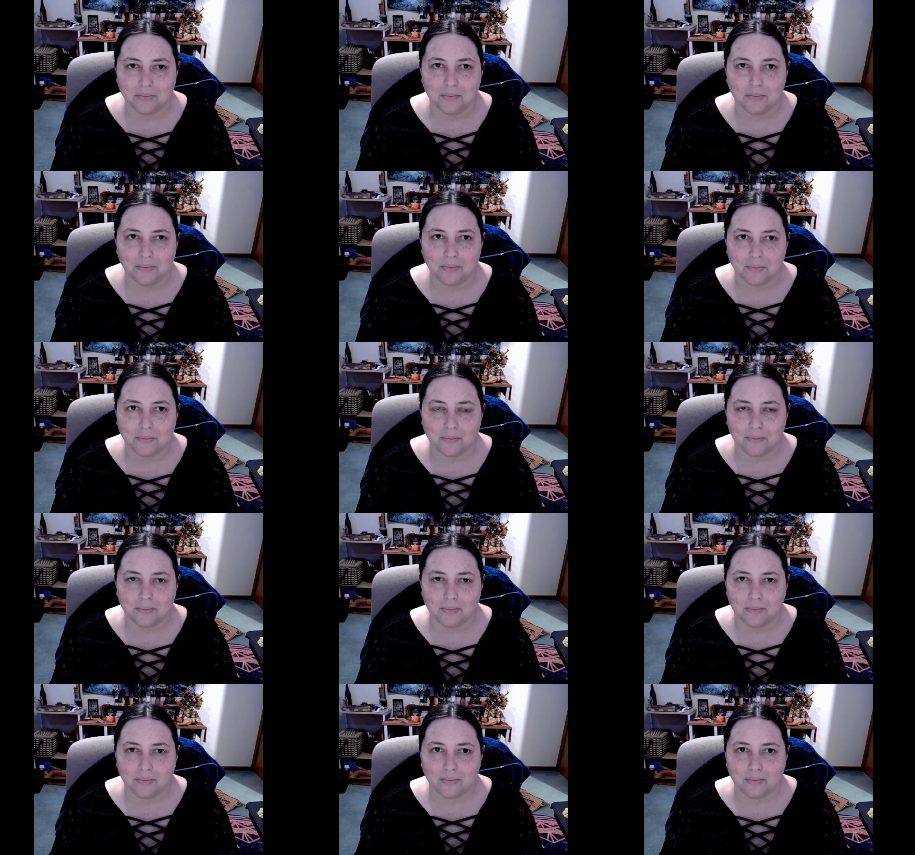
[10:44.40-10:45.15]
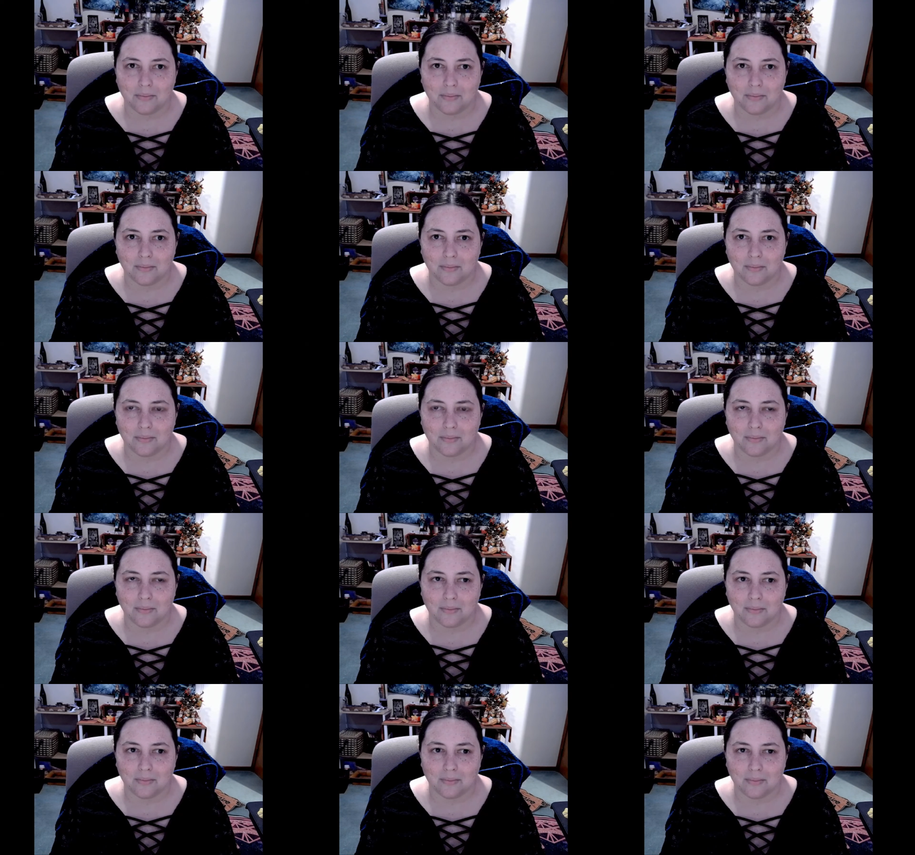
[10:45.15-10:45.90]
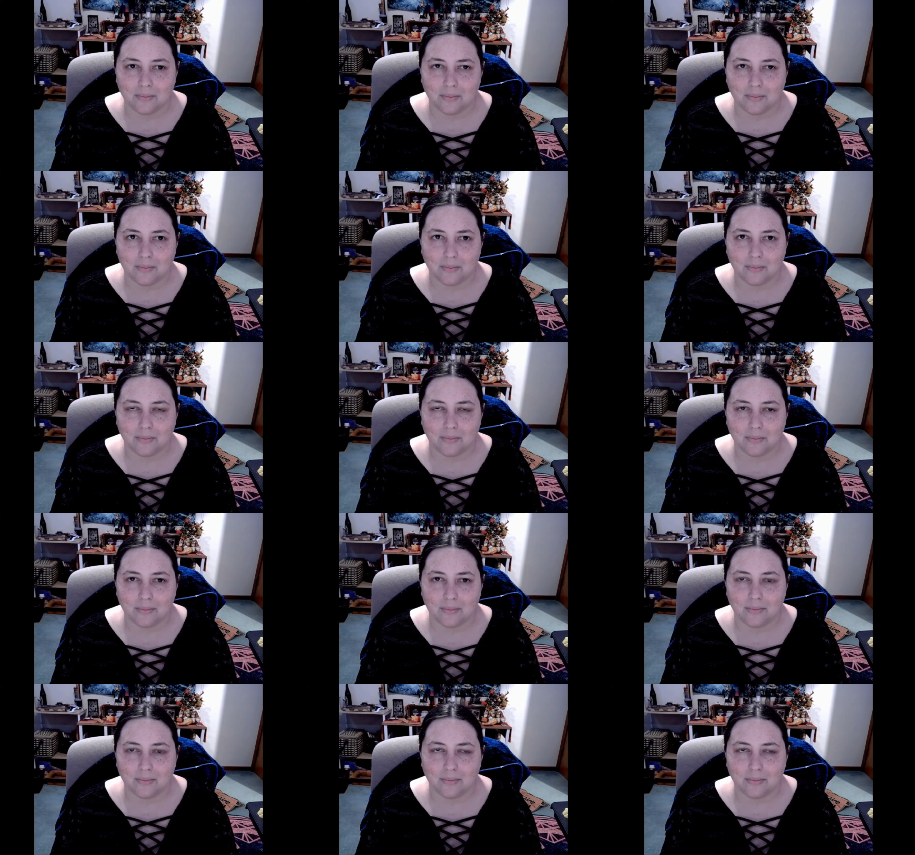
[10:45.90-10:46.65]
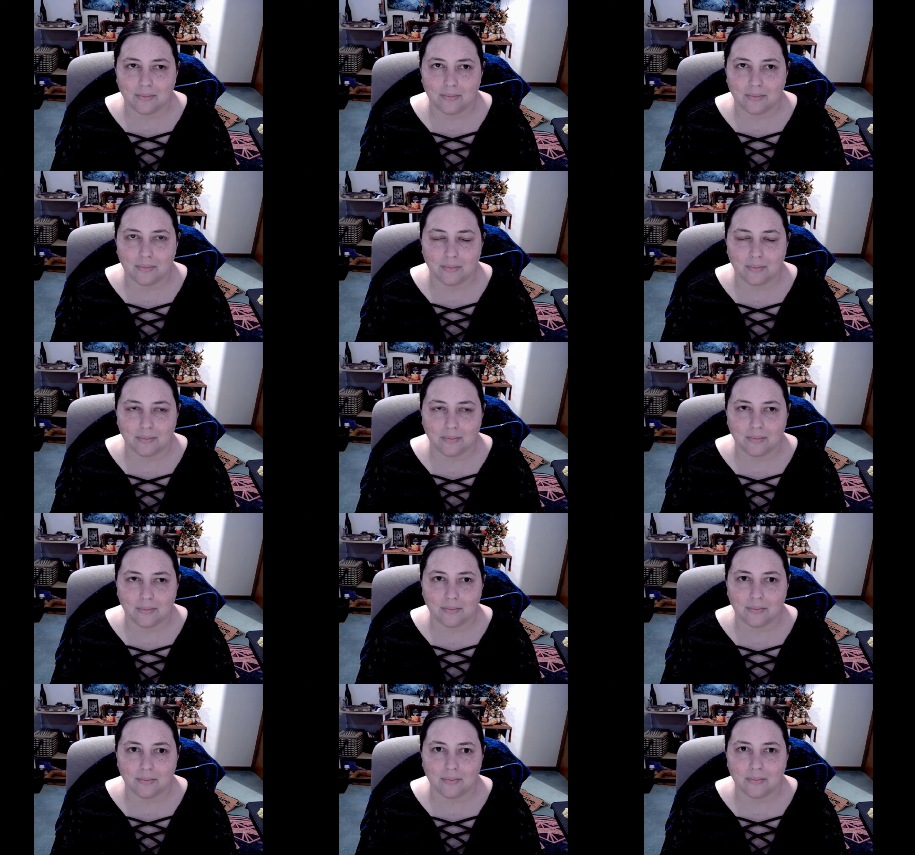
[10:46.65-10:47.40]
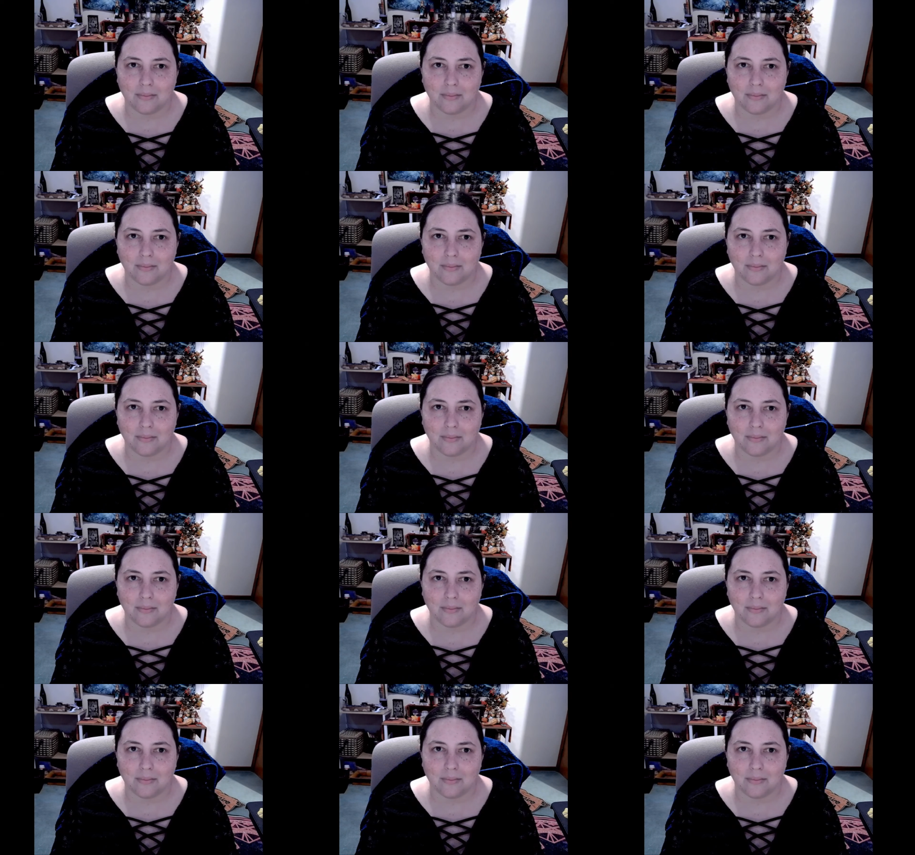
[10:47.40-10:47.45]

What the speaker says: No one is speaking in this clip.